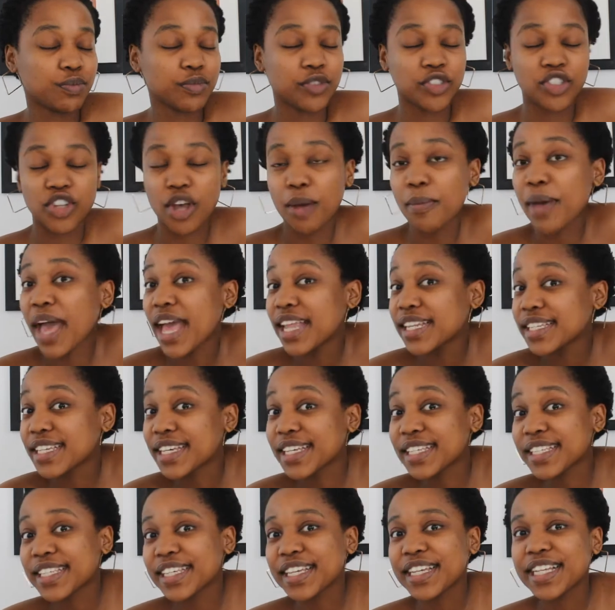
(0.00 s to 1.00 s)
job
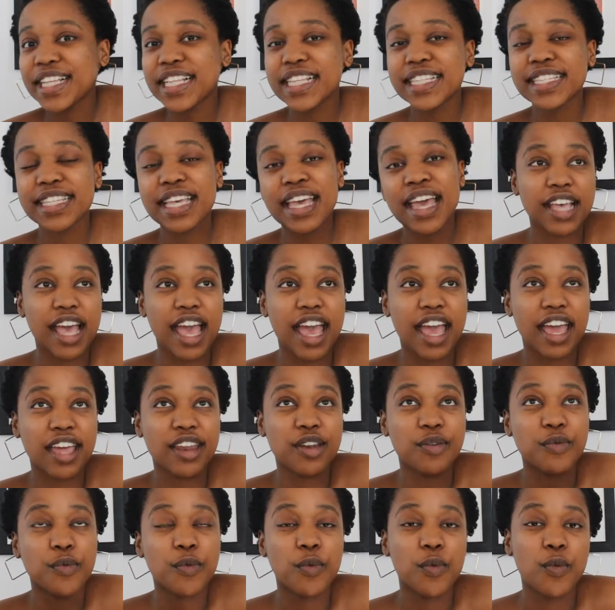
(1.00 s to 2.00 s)
hunting skills
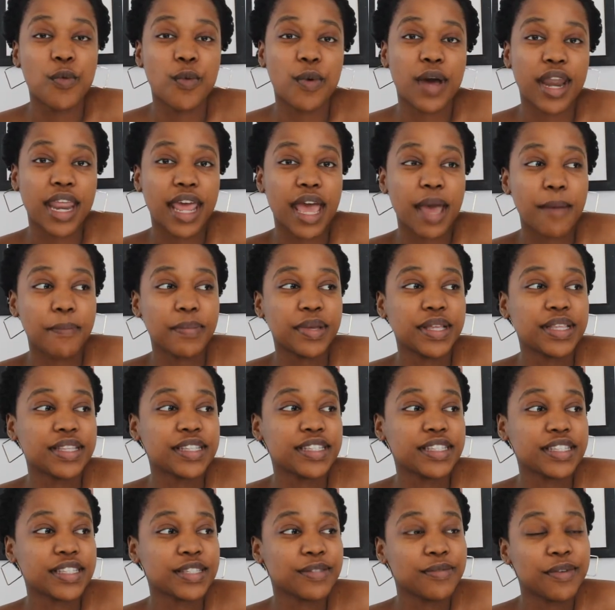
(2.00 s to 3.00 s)
and what
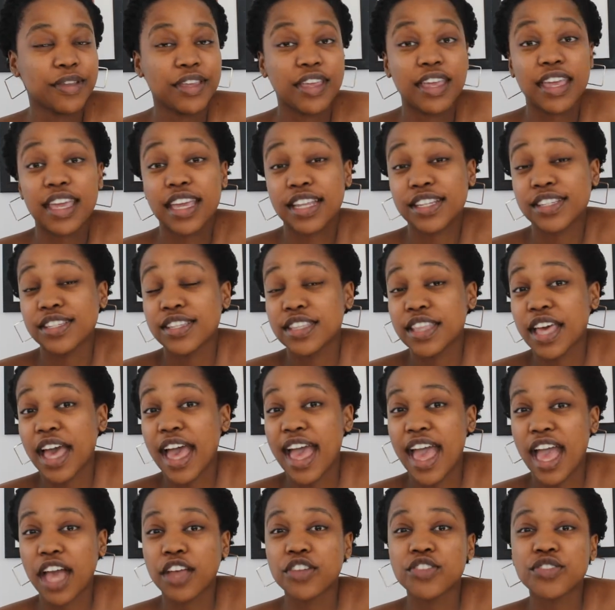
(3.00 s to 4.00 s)
happens when you get to that
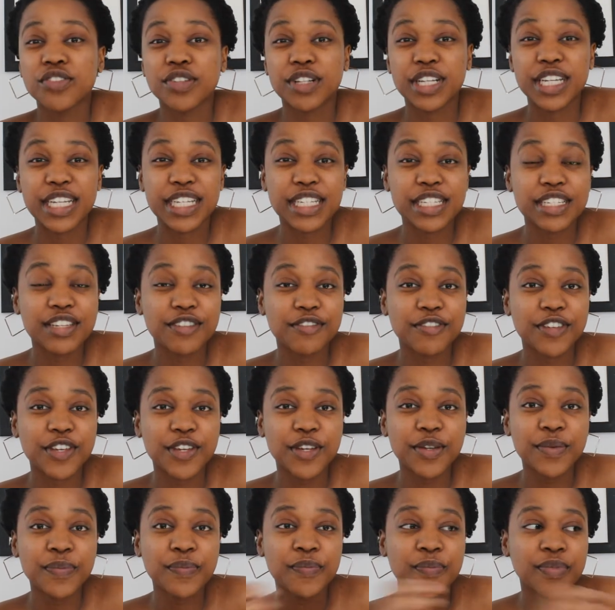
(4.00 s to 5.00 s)
actual
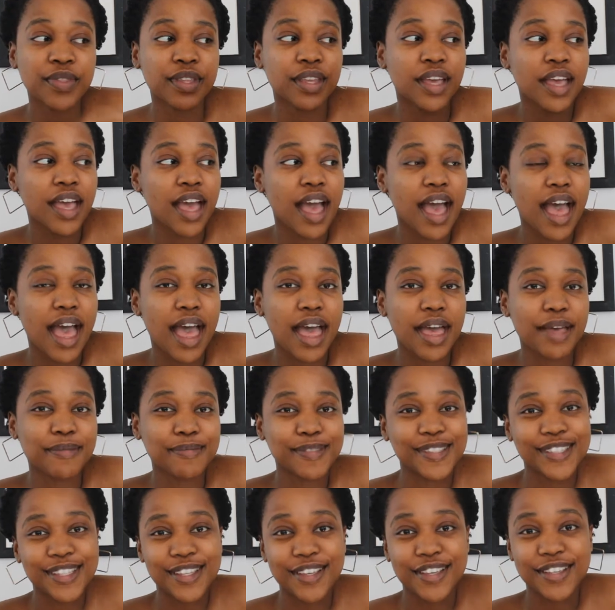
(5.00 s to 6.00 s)
interview. Um,
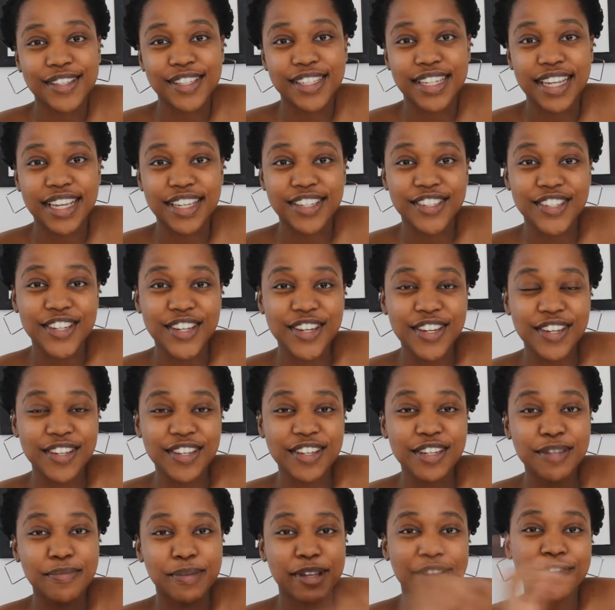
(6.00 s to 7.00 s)
so stay
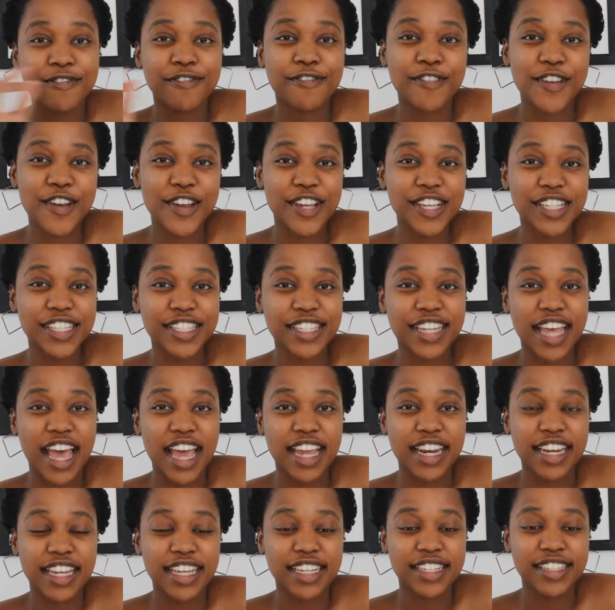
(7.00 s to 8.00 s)
tuned, but first
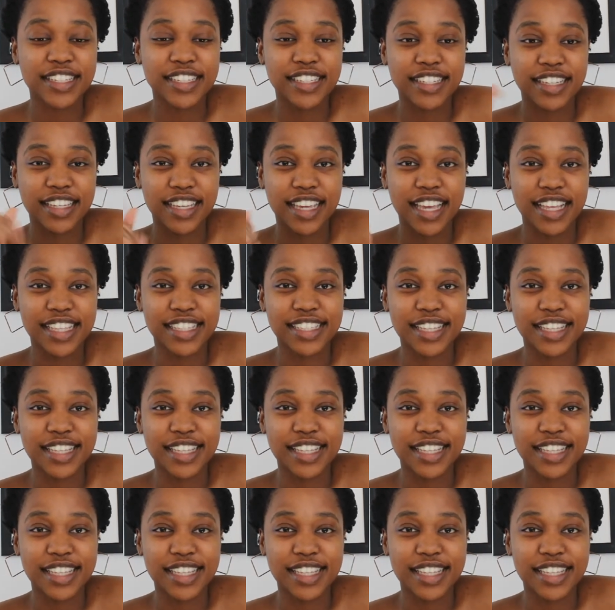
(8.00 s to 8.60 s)
I need to get